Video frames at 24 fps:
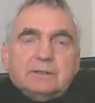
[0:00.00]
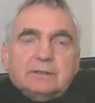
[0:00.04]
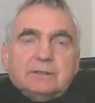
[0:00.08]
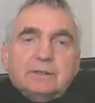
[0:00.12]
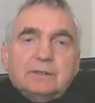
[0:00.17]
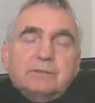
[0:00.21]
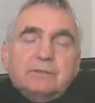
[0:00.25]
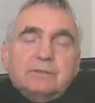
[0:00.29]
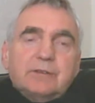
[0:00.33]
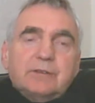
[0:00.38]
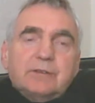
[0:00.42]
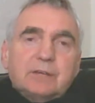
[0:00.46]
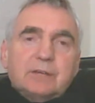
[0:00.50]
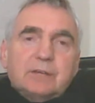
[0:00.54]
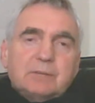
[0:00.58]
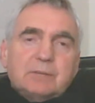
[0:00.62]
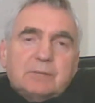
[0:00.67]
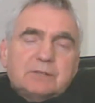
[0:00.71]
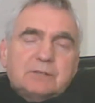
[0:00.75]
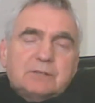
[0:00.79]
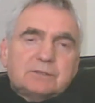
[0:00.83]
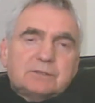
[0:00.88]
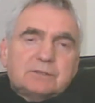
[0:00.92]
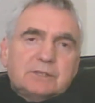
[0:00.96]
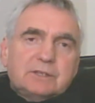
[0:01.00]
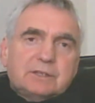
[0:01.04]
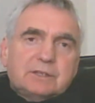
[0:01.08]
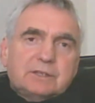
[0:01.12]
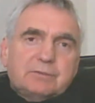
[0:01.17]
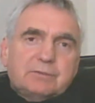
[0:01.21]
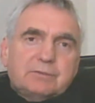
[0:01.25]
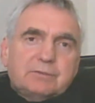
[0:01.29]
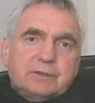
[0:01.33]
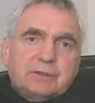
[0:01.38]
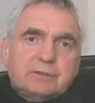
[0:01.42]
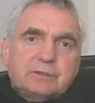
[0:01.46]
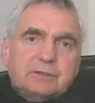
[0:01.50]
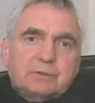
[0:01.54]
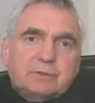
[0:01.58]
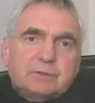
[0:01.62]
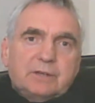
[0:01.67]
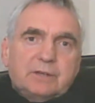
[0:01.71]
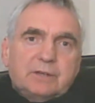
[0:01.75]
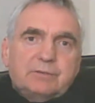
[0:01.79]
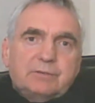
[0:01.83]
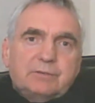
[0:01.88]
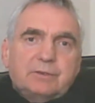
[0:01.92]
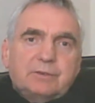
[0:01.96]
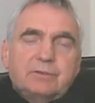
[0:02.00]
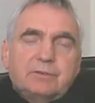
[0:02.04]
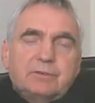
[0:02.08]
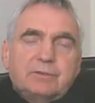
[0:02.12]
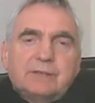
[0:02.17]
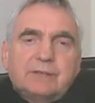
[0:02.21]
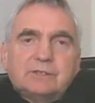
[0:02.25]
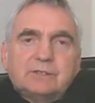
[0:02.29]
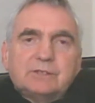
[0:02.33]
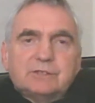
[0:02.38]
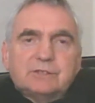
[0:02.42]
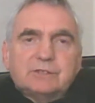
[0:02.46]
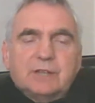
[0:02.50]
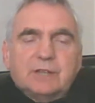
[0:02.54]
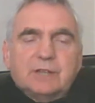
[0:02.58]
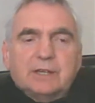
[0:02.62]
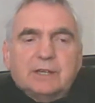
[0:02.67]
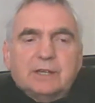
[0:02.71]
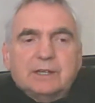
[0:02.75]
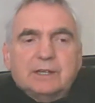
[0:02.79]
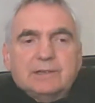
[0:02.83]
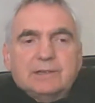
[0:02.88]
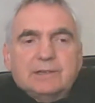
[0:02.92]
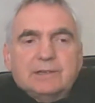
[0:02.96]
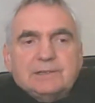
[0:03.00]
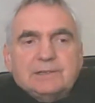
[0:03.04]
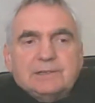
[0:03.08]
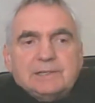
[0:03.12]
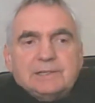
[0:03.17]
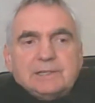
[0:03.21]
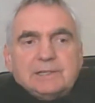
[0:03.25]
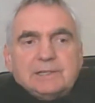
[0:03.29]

didn't say much like the first wife, very shy,